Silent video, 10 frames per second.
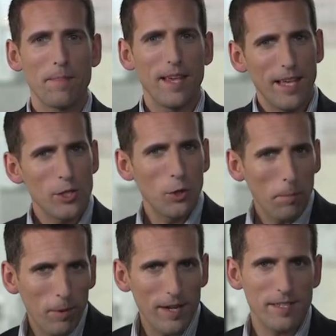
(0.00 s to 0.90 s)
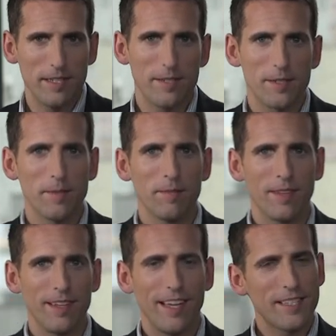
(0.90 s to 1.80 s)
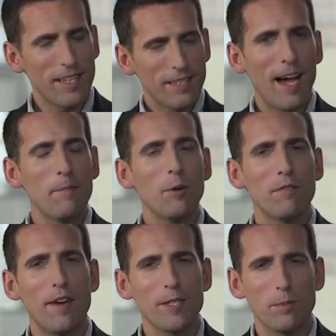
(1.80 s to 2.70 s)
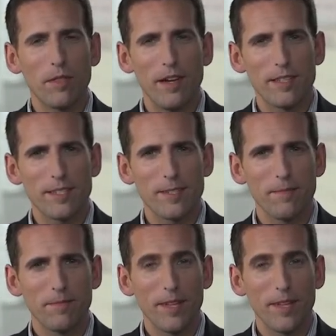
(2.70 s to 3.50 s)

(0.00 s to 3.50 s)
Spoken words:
It's your presence. It's the time you invest with us.